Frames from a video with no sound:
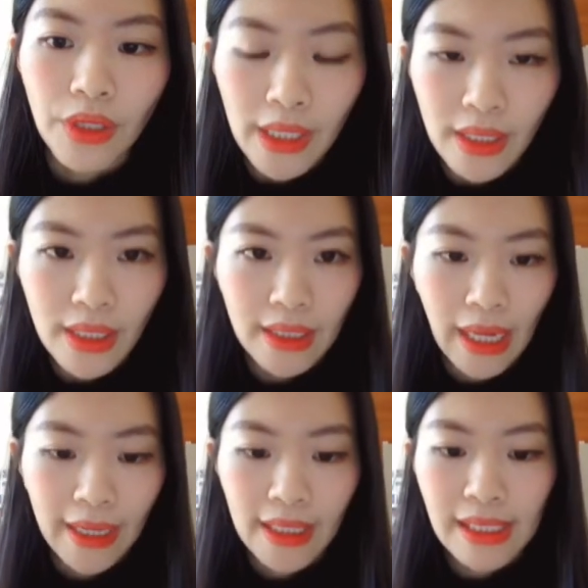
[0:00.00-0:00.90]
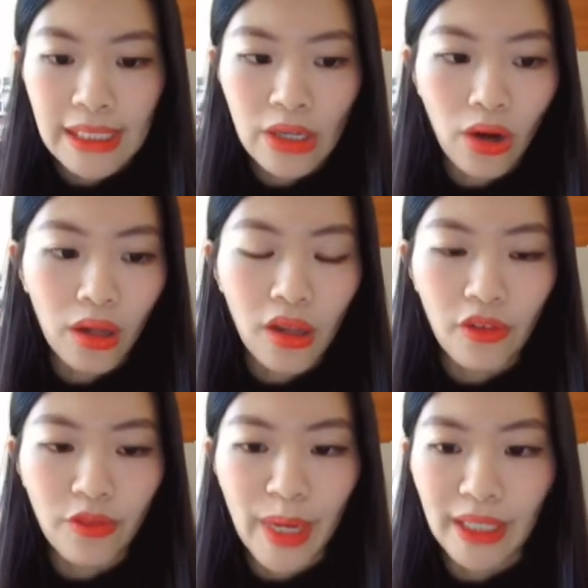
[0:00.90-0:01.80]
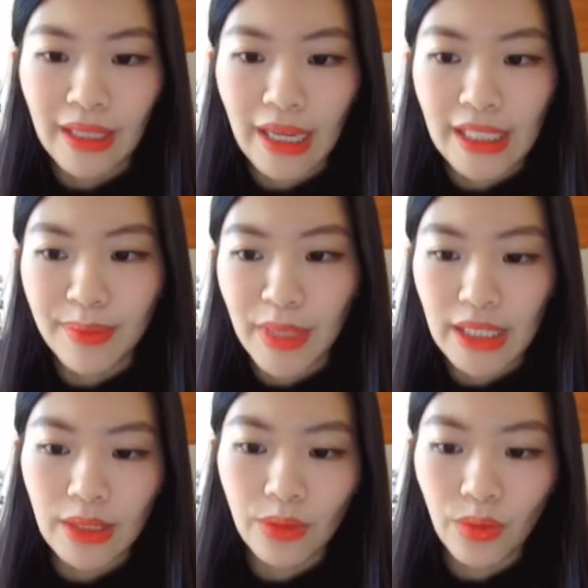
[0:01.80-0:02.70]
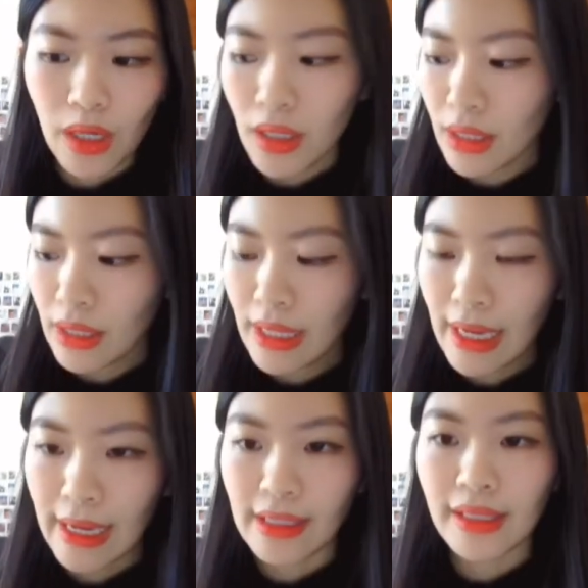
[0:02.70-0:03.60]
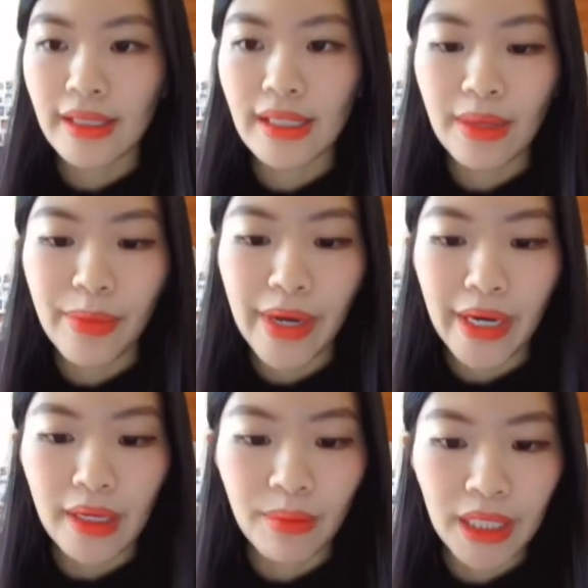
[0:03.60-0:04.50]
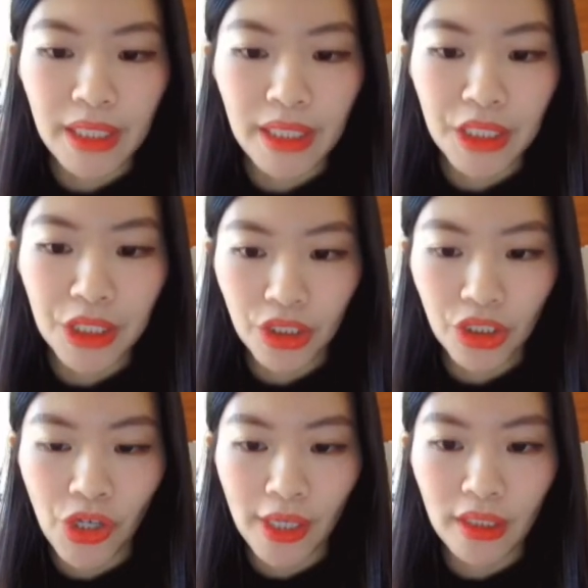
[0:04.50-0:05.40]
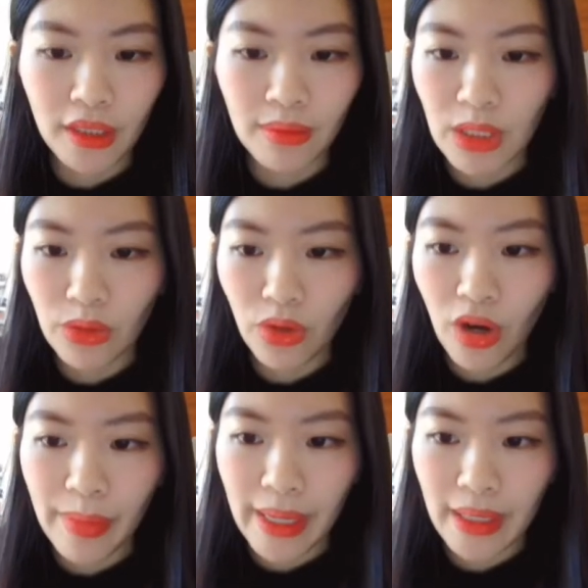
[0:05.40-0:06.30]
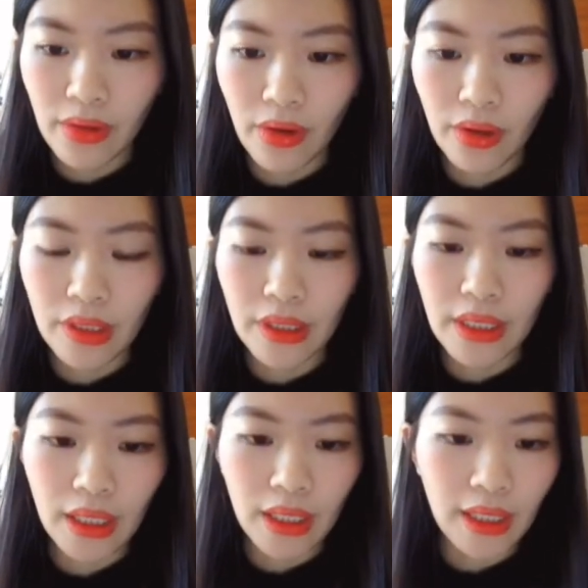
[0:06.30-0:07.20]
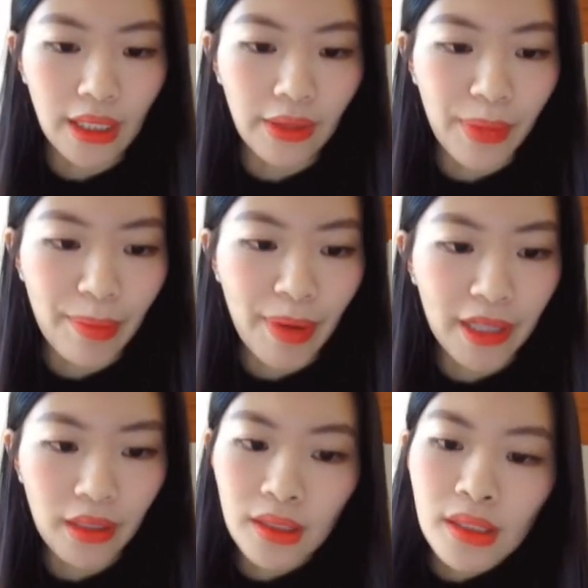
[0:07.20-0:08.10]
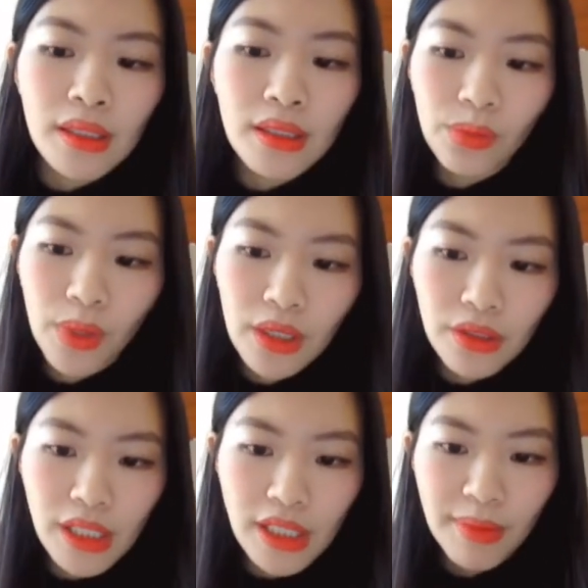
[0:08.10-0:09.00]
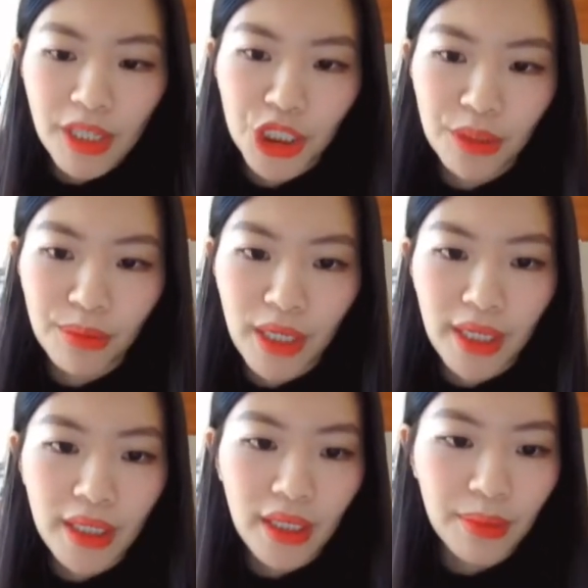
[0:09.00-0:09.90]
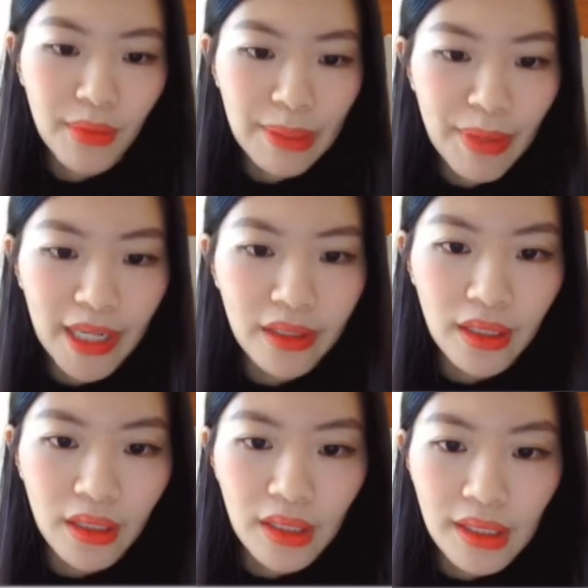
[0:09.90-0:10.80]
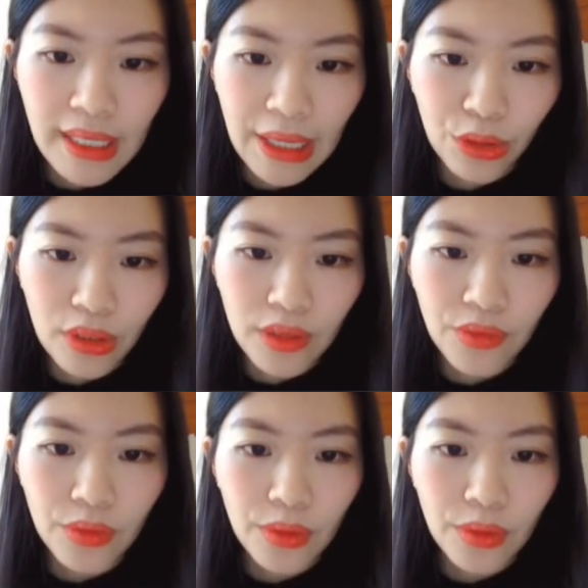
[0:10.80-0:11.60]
and then I can see all of my classmates' work, and let's say my teacher instructed me to comment on my partner's work. So let's imagine my partner is Elton Fu.